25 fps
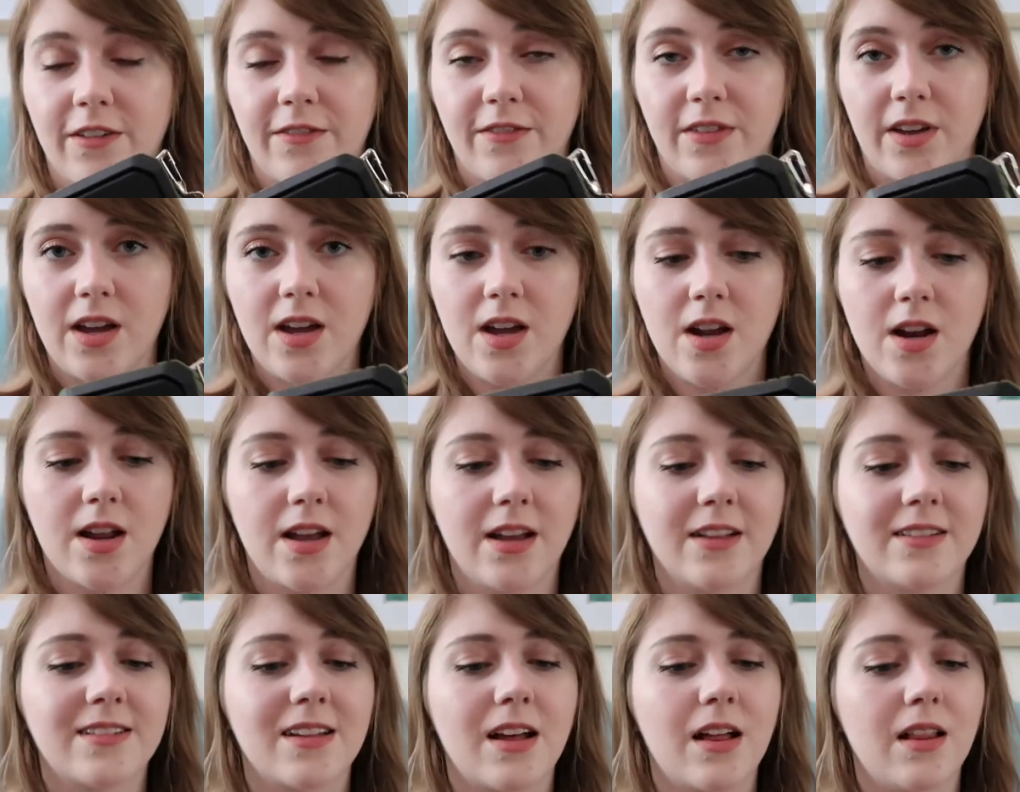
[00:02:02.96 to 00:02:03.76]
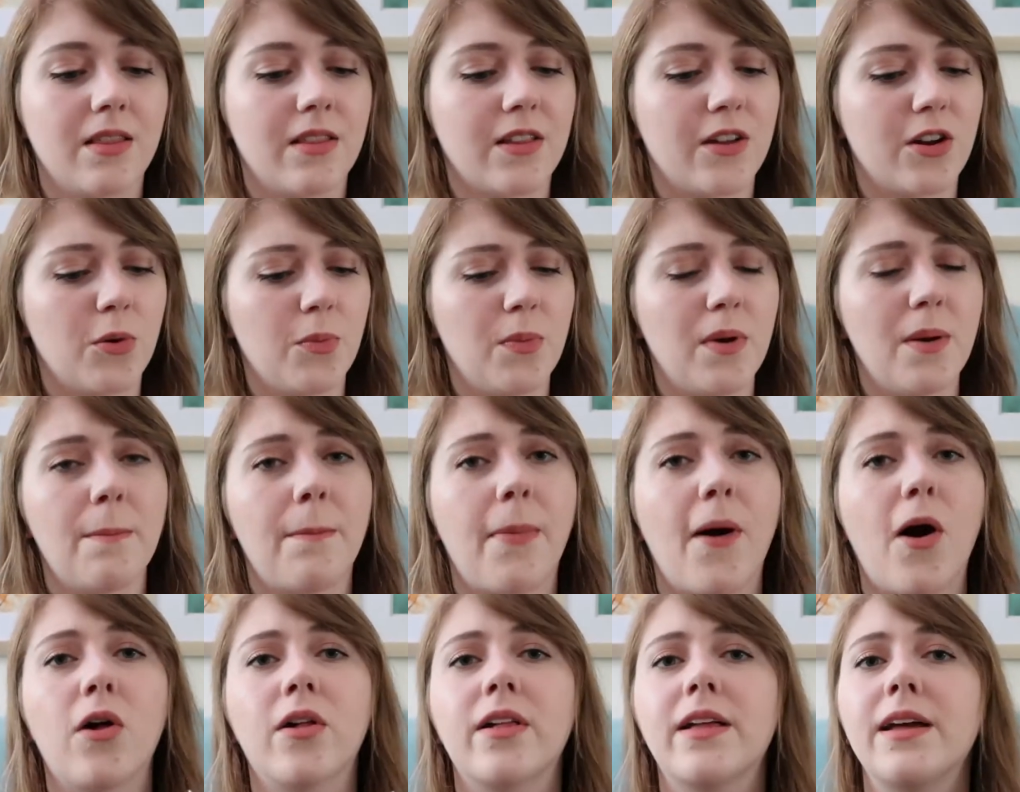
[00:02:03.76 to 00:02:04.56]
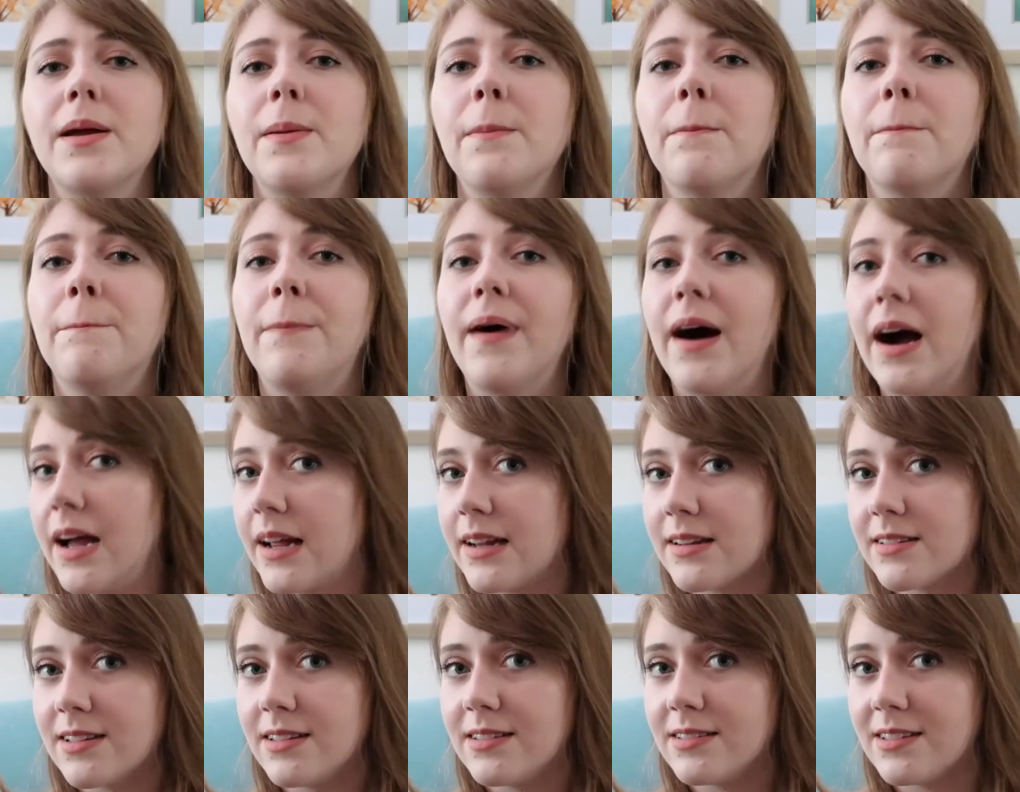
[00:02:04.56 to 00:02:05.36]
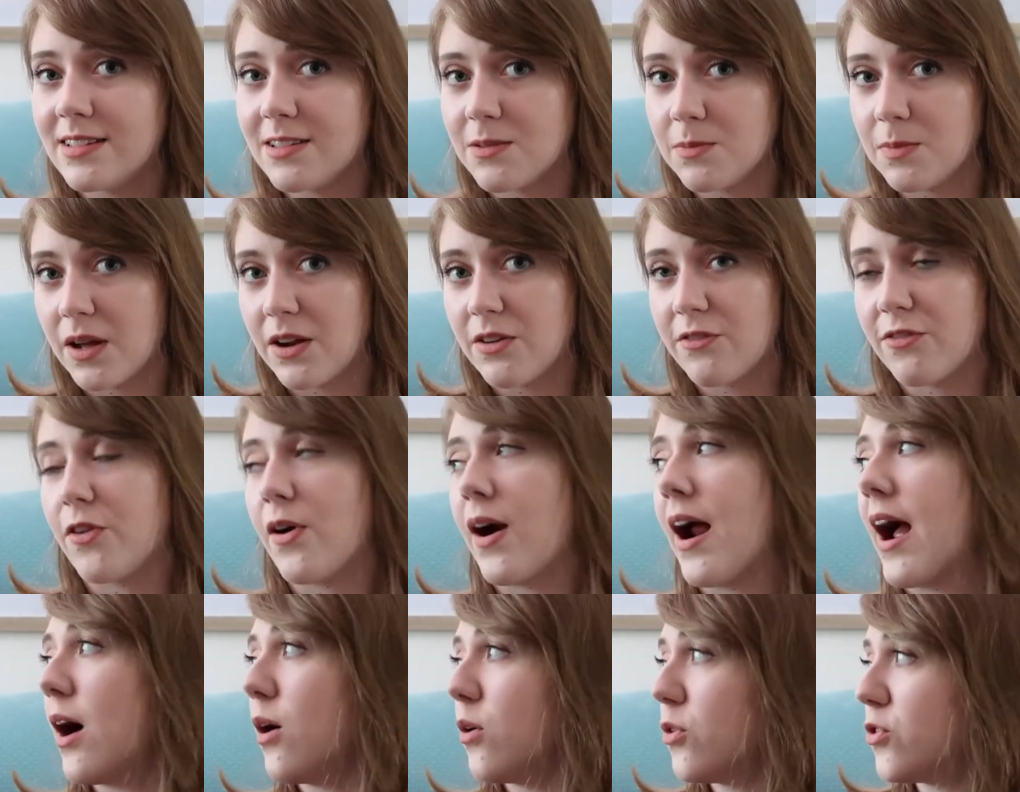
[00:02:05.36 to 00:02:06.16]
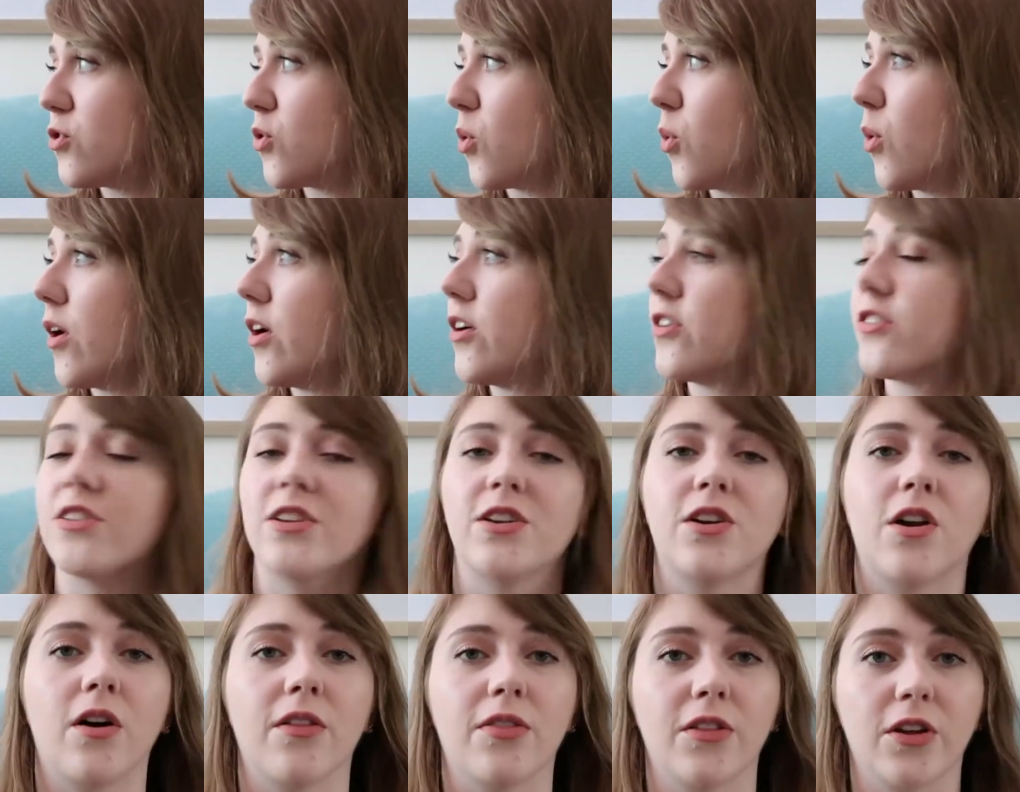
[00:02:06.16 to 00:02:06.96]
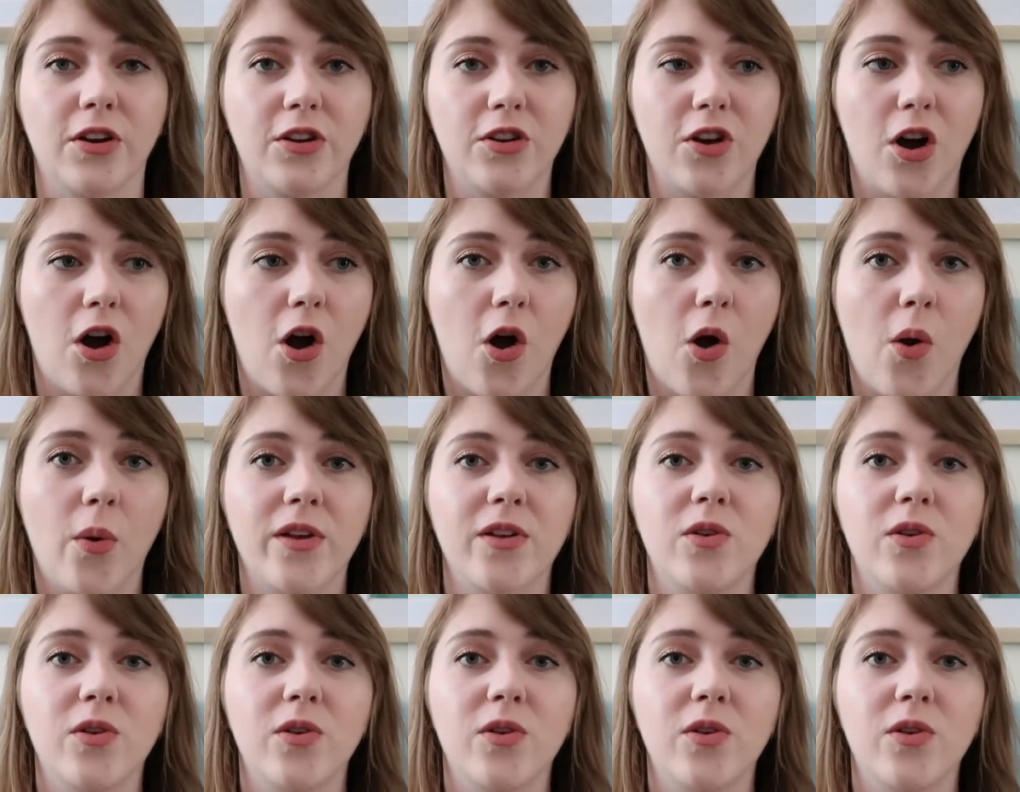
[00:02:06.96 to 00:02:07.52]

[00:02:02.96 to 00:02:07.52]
of it. It's a little bit bulky, but since it's meant for outdoors and on the go,